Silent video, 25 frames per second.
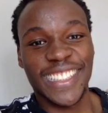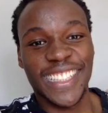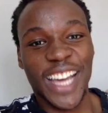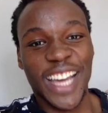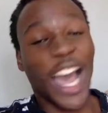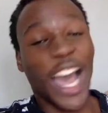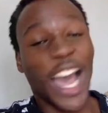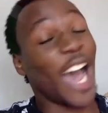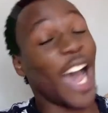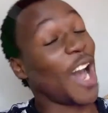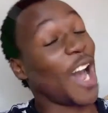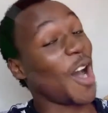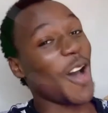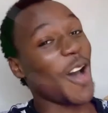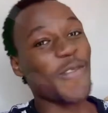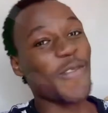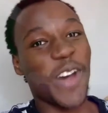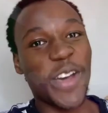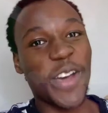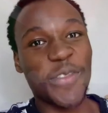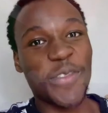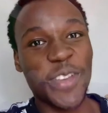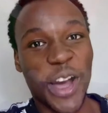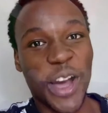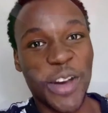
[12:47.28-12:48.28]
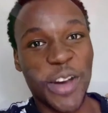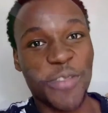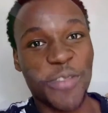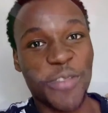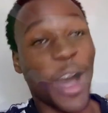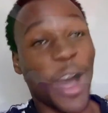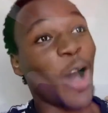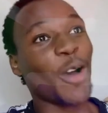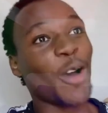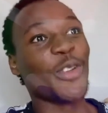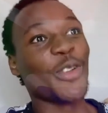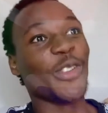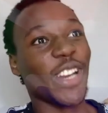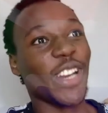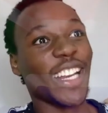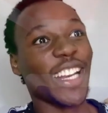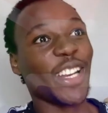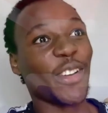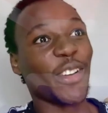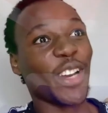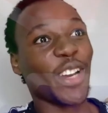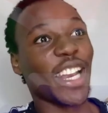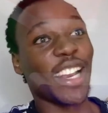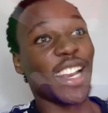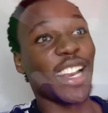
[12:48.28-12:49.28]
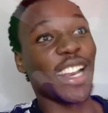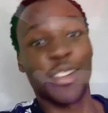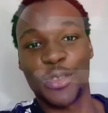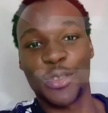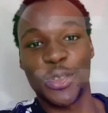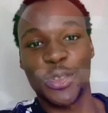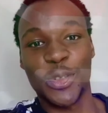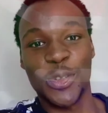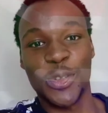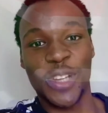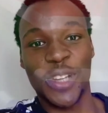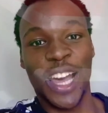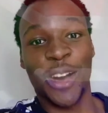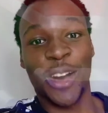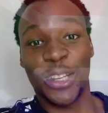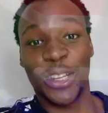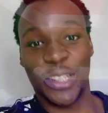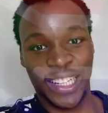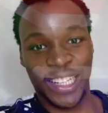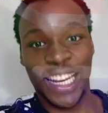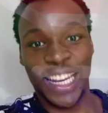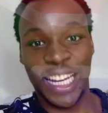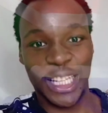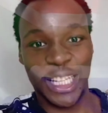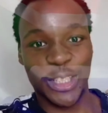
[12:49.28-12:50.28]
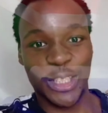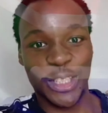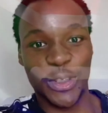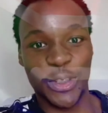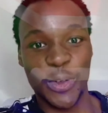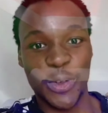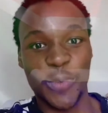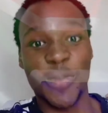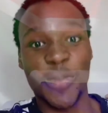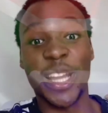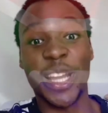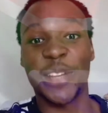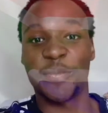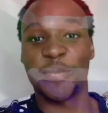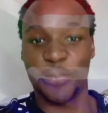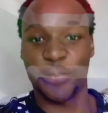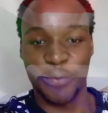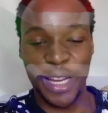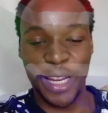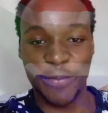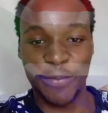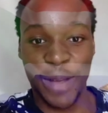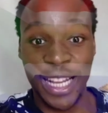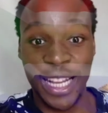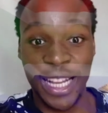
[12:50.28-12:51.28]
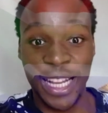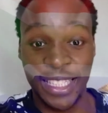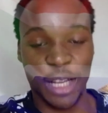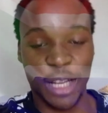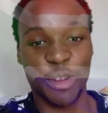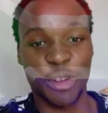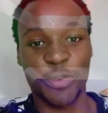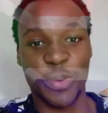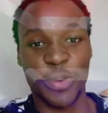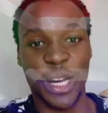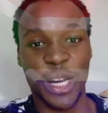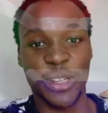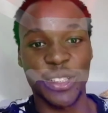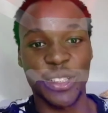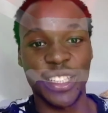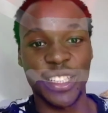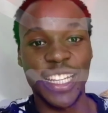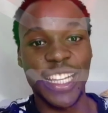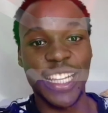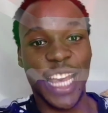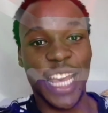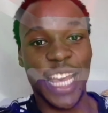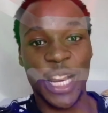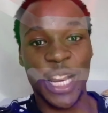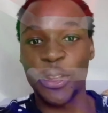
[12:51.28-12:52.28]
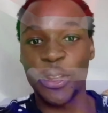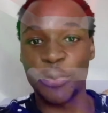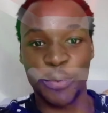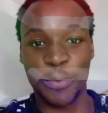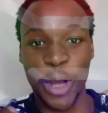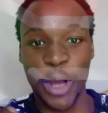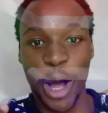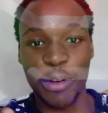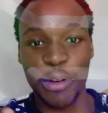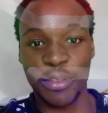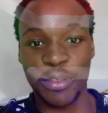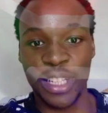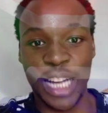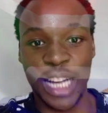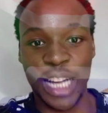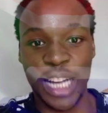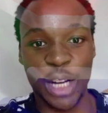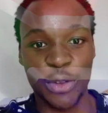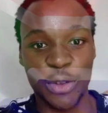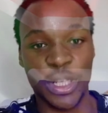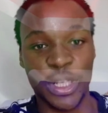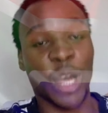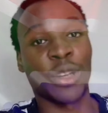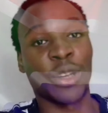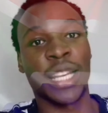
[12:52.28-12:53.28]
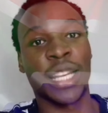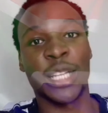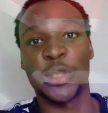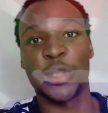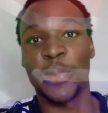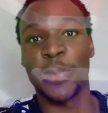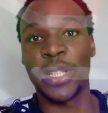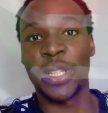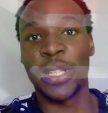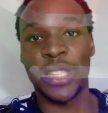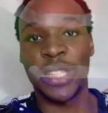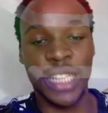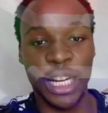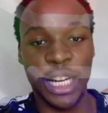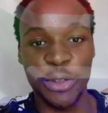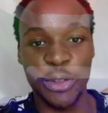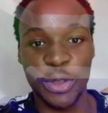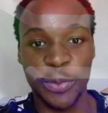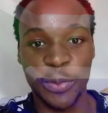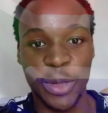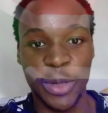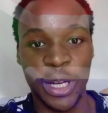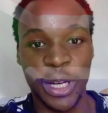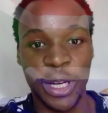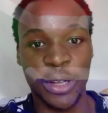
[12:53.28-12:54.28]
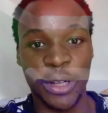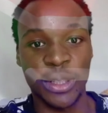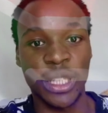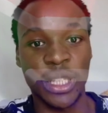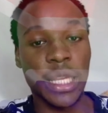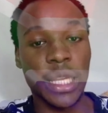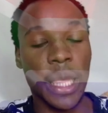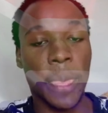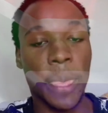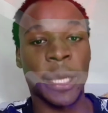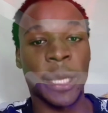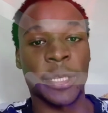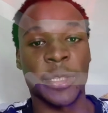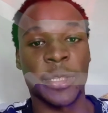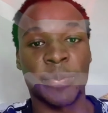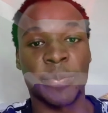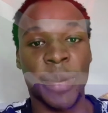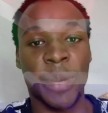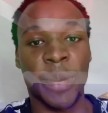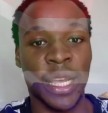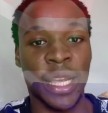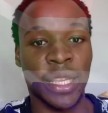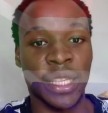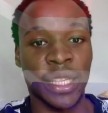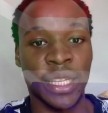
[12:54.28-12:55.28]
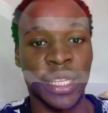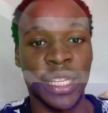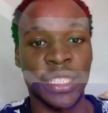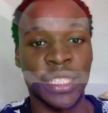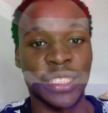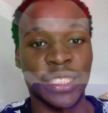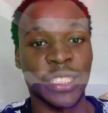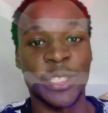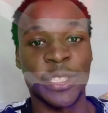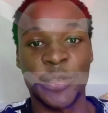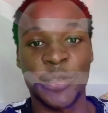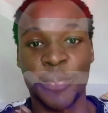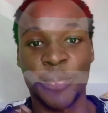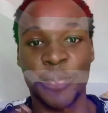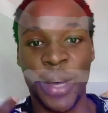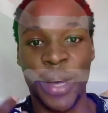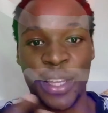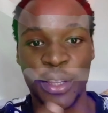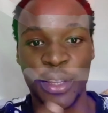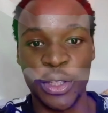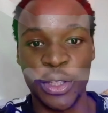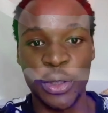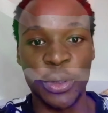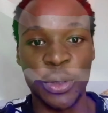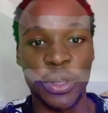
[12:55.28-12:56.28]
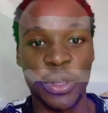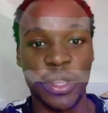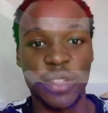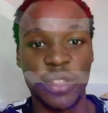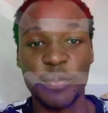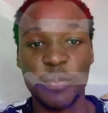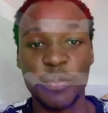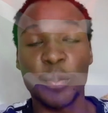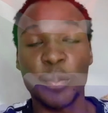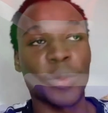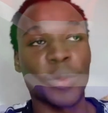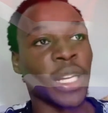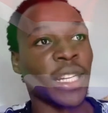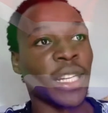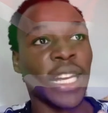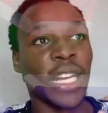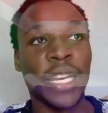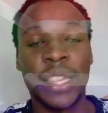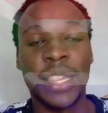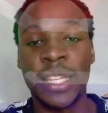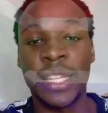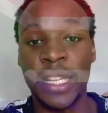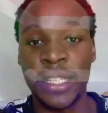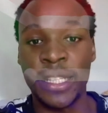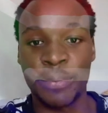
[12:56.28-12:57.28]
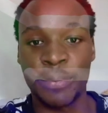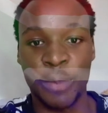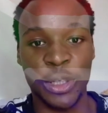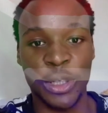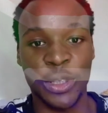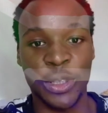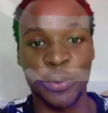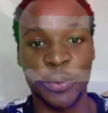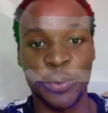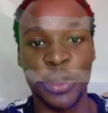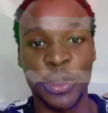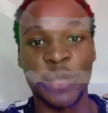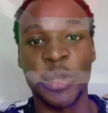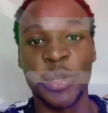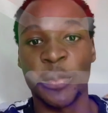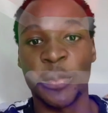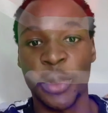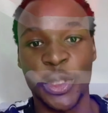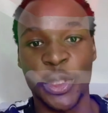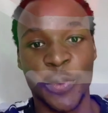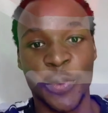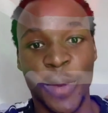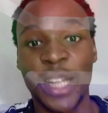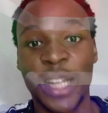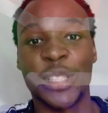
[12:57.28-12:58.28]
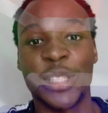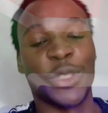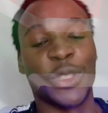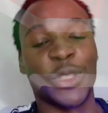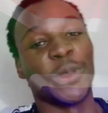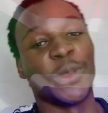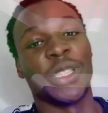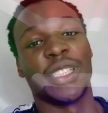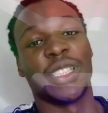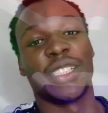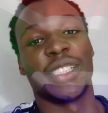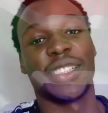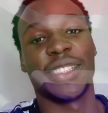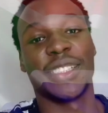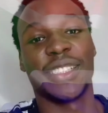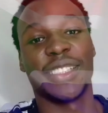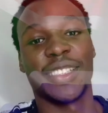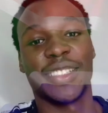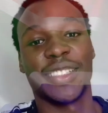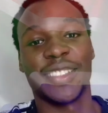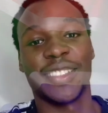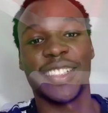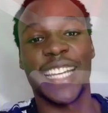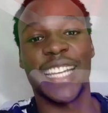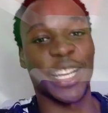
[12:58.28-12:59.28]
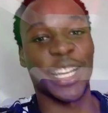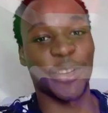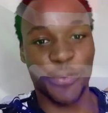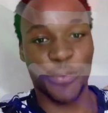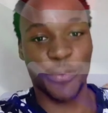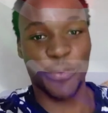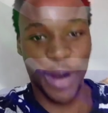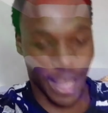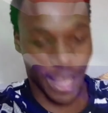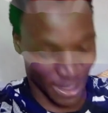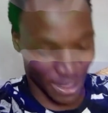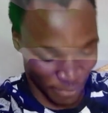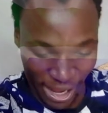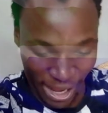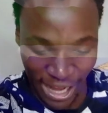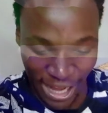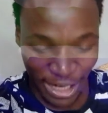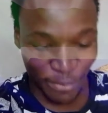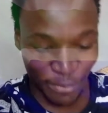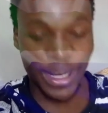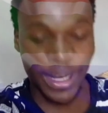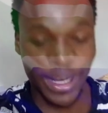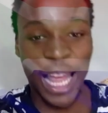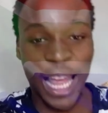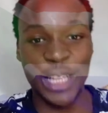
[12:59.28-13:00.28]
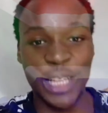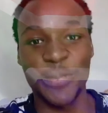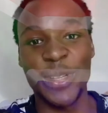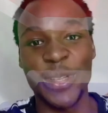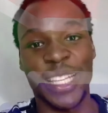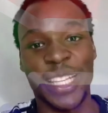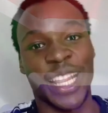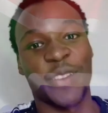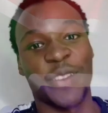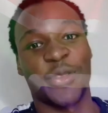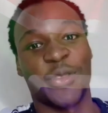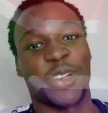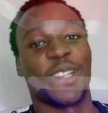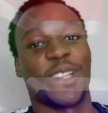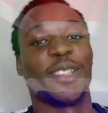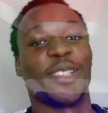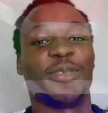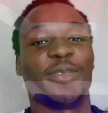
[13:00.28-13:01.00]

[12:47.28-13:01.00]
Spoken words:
On my behalf, I would really, really love to. I would like to make myself proud. And on behalf of the country, I'd like to make the country proud and inspire the nation and inspire the youth that anything is possible if you put your mind to it. And I'm glad to be South African.